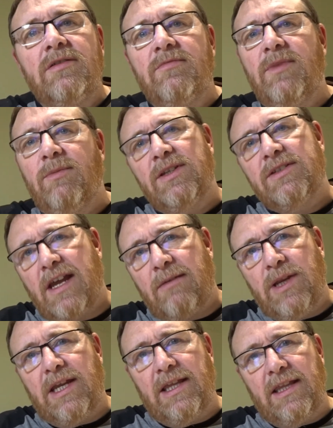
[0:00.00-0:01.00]
maybe start
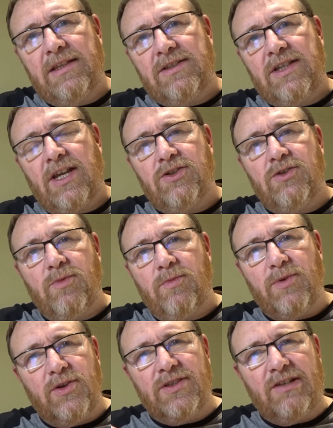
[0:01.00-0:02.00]
making this sessionable,
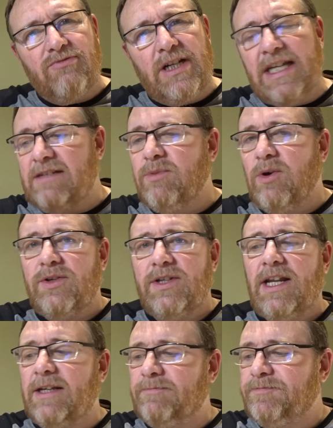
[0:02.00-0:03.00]
because it really is
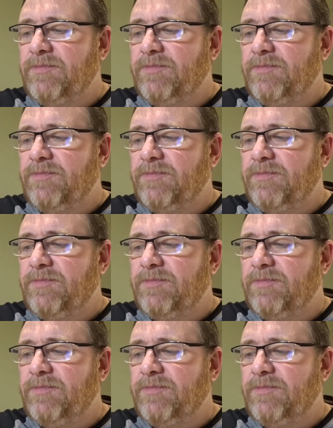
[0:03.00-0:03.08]
borderline.